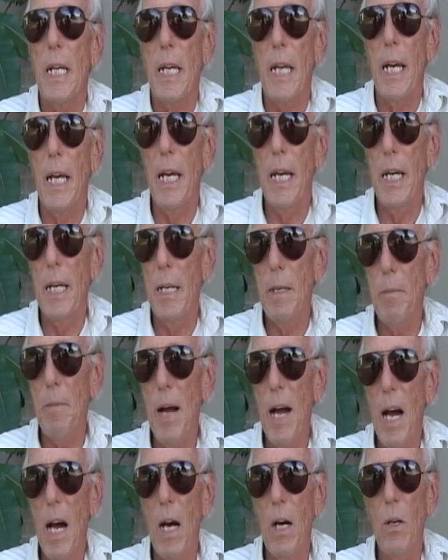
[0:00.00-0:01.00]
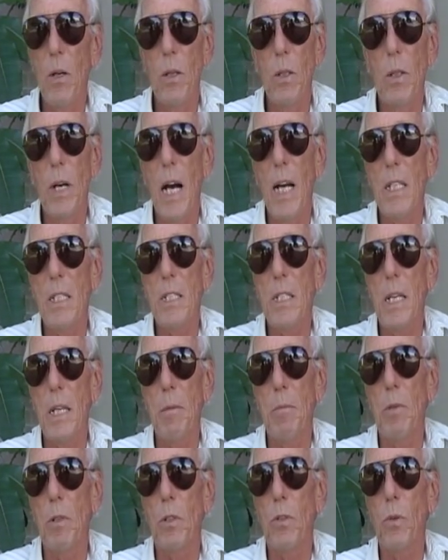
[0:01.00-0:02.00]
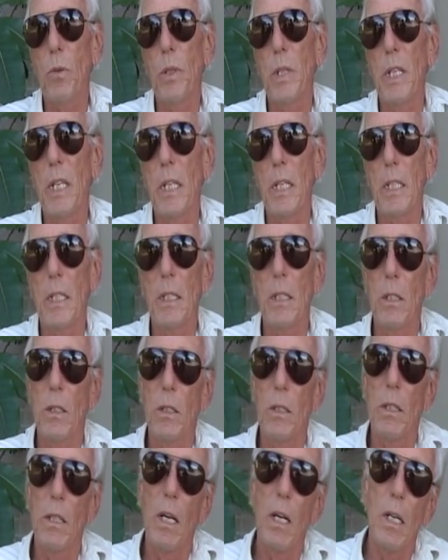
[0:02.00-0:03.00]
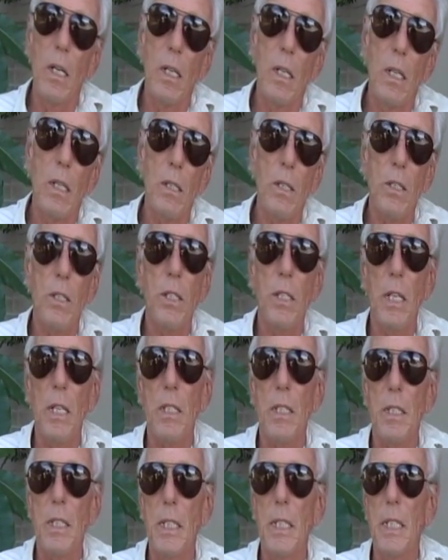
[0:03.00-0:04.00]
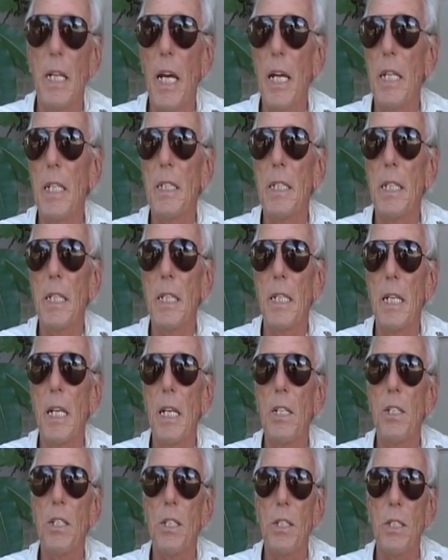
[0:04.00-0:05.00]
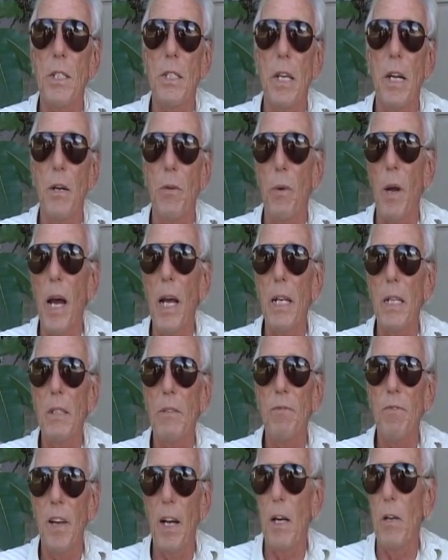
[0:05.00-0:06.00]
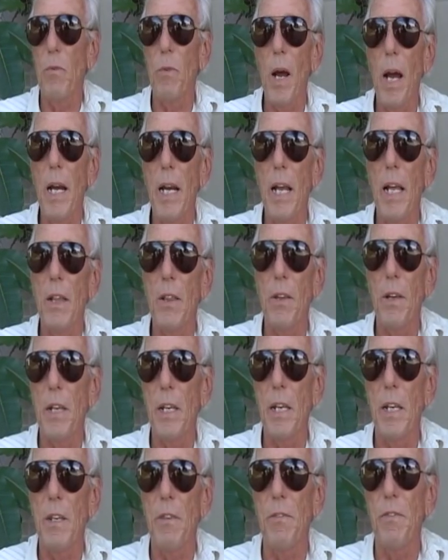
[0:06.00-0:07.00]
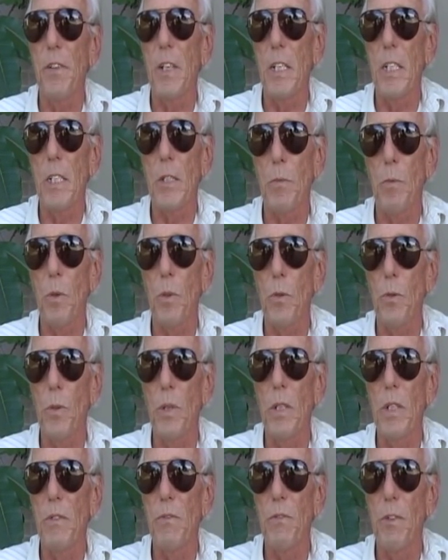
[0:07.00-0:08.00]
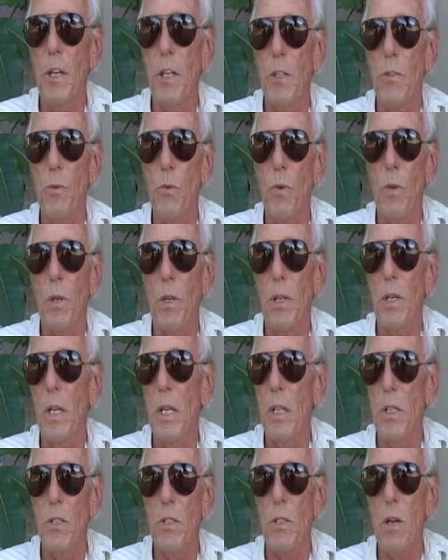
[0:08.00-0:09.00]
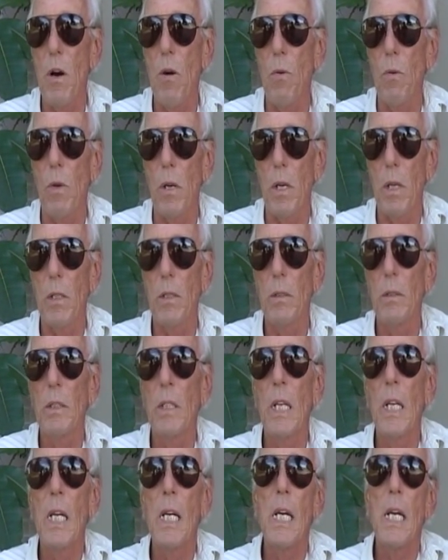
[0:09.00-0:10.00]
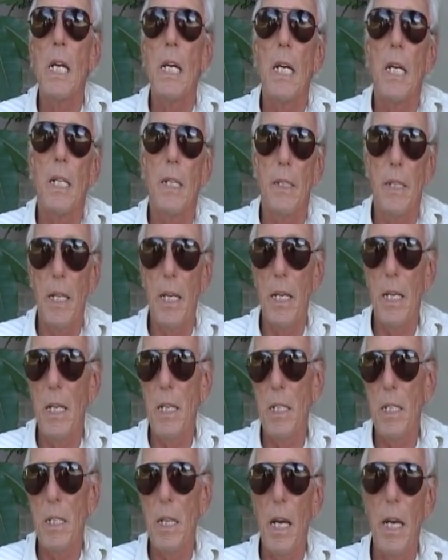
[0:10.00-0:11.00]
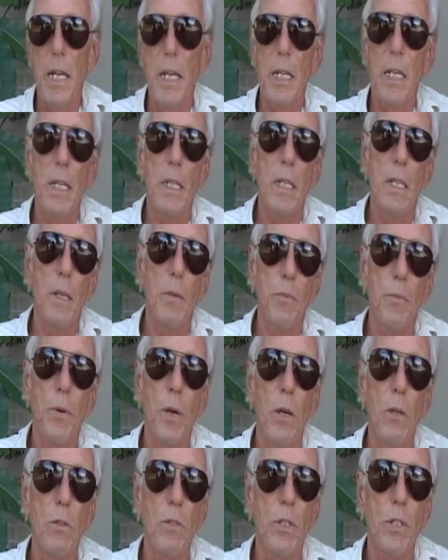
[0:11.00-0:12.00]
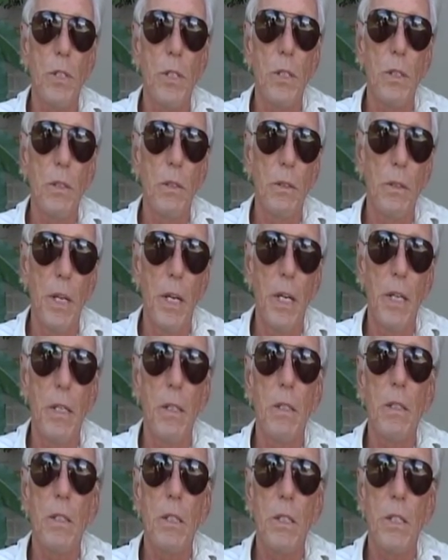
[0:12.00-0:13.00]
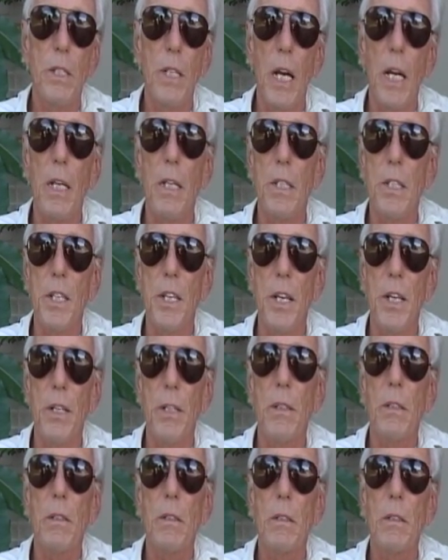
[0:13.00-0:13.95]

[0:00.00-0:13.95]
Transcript: At about, I'd say, between 16 to 18 inches, they're found right at the interface between freshwater and saltwater. Then as they approach their second year